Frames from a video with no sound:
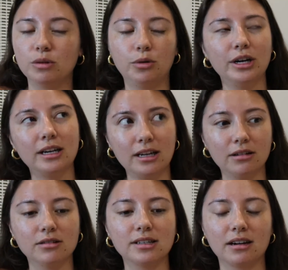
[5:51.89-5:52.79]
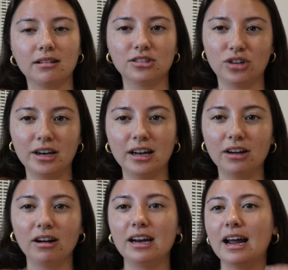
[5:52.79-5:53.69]
pointed heels that are trending
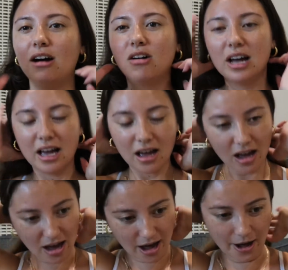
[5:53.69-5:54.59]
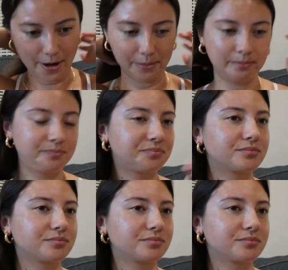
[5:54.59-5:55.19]
right now um